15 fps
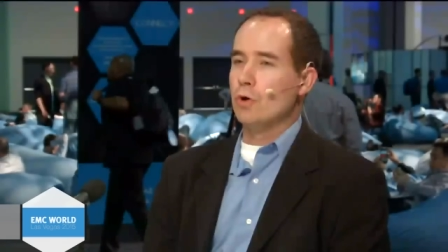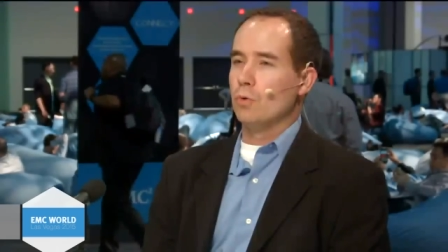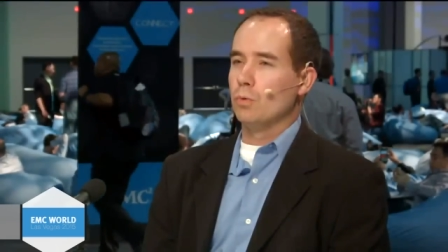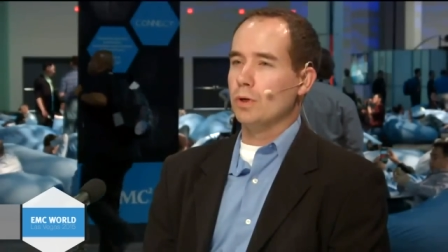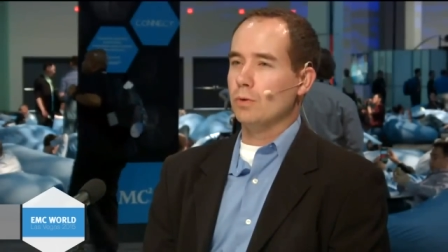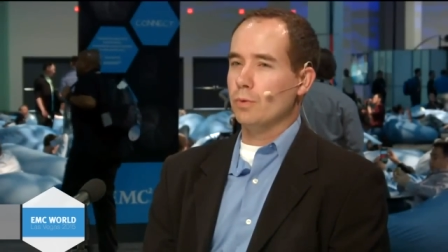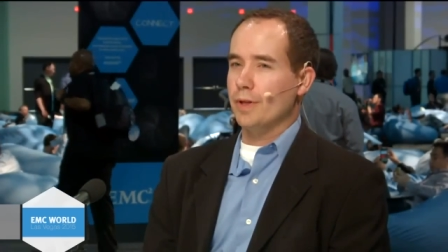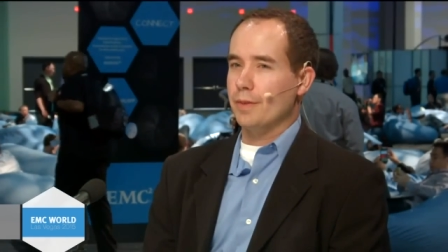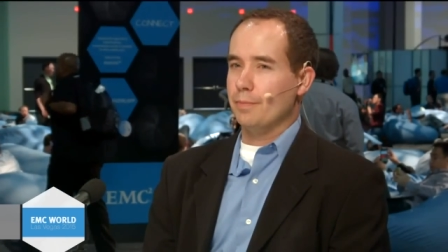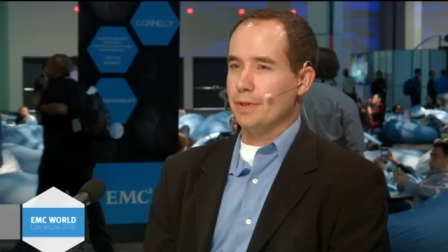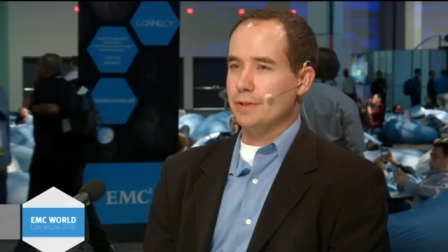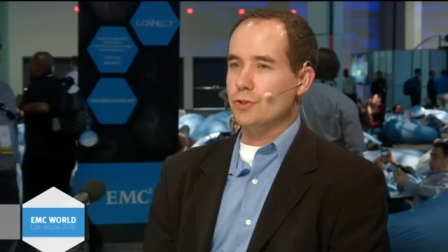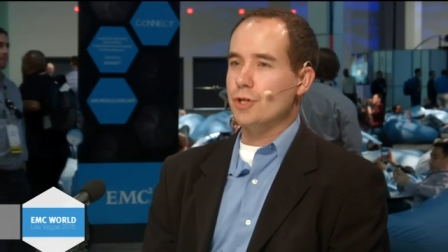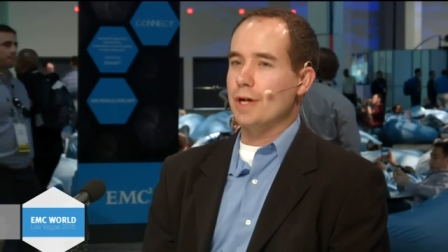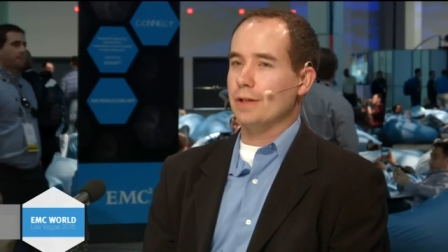Well, one of the
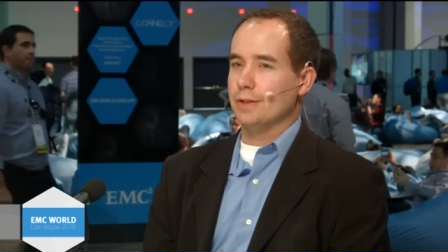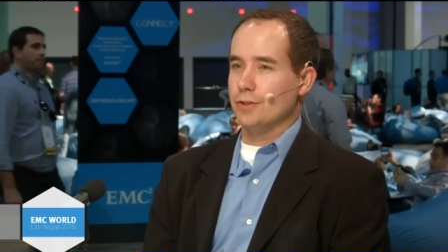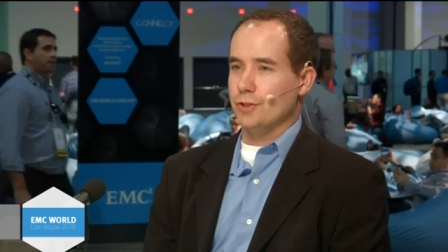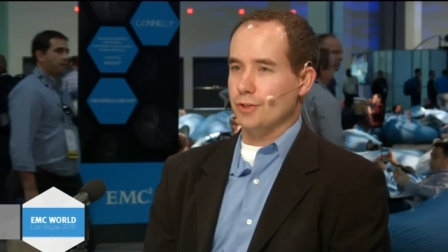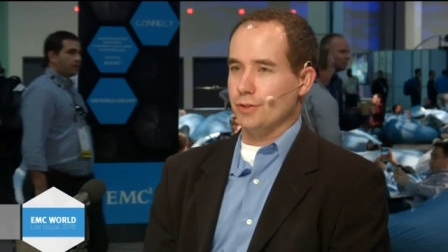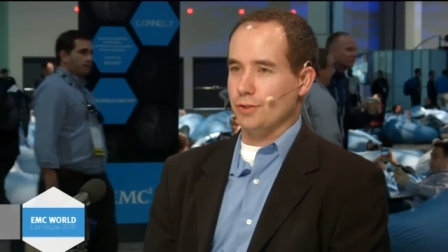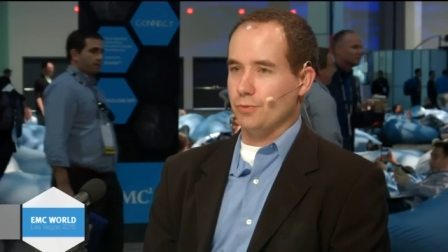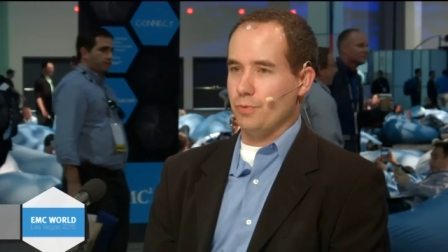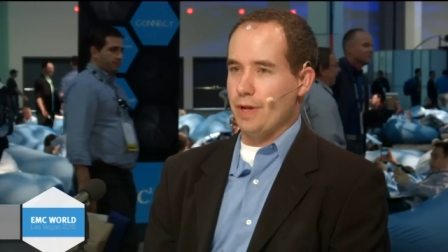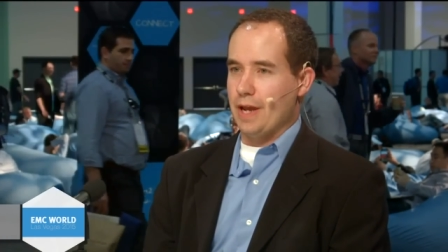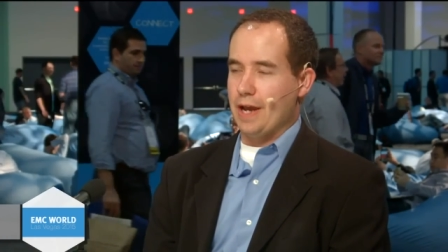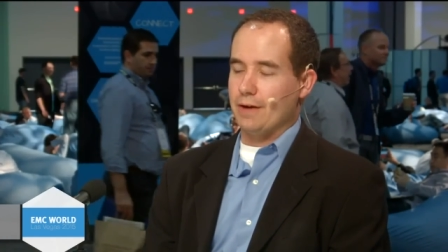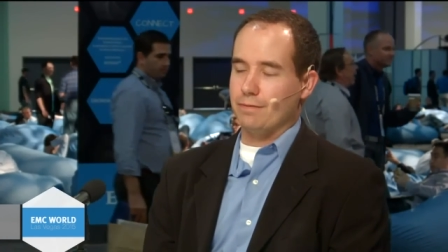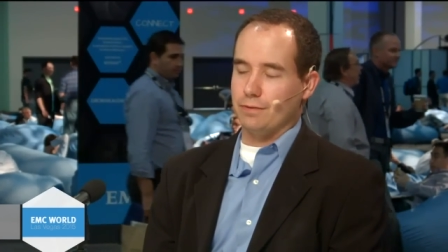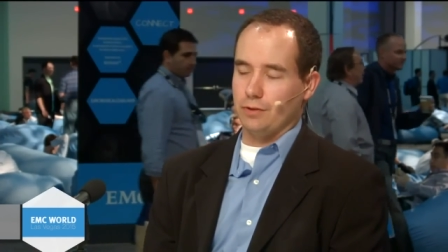big challenges we
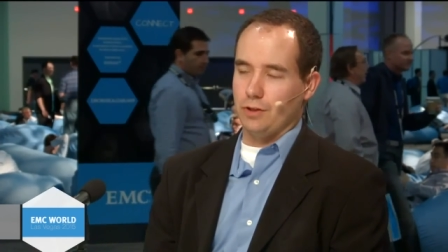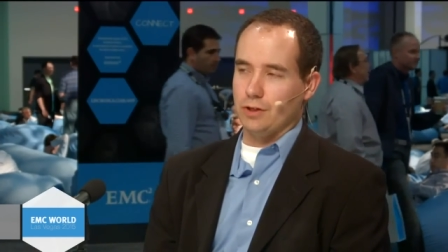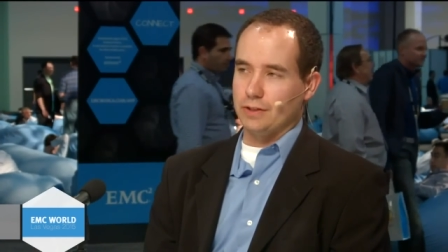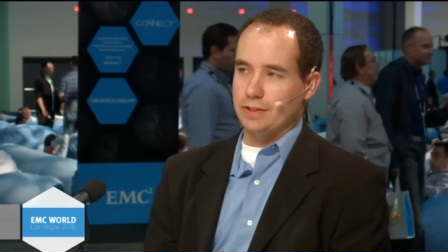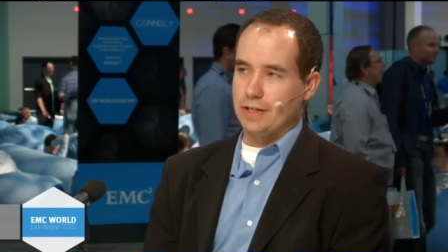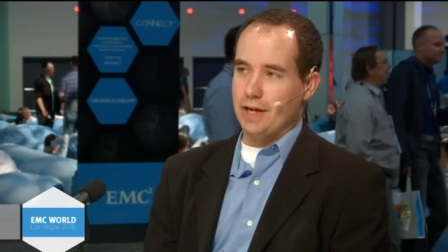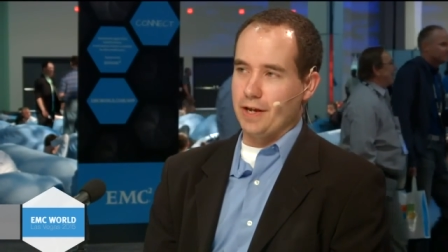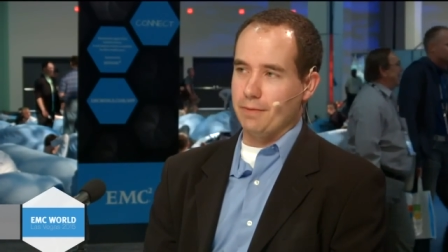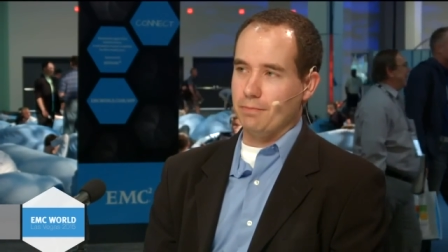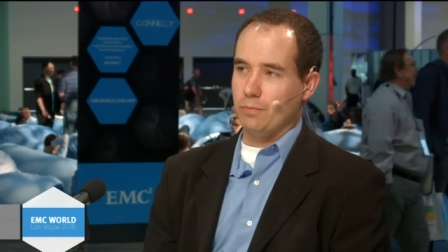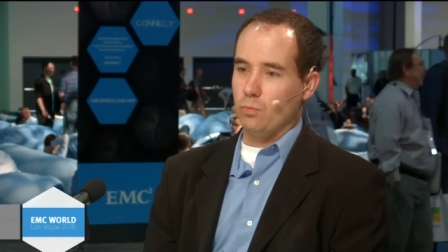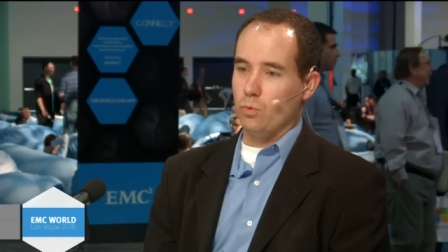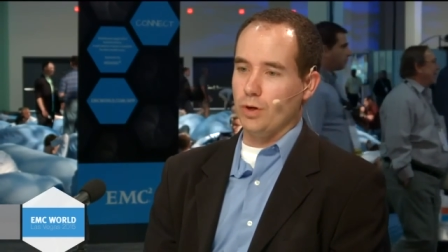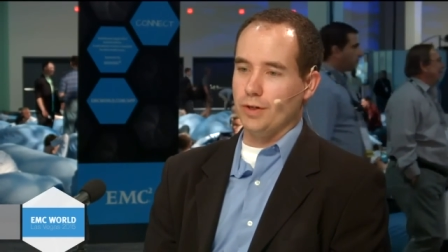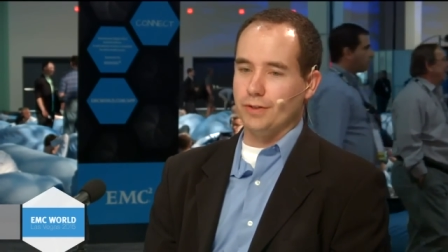had for a long time
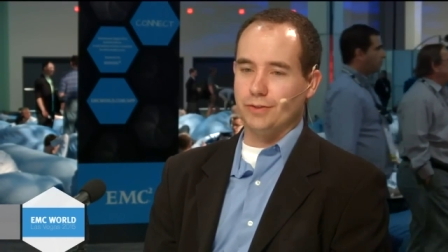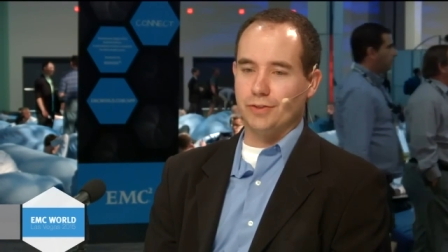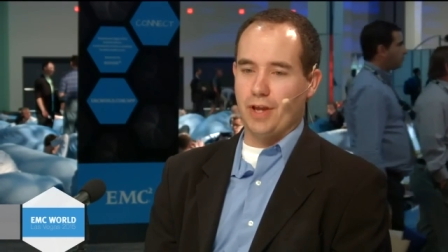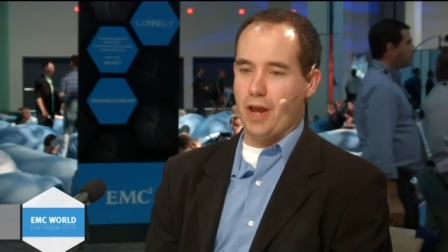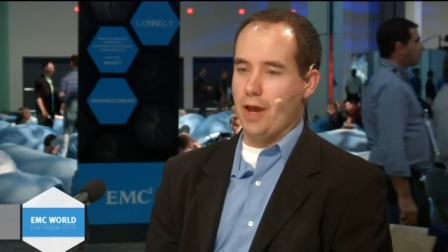was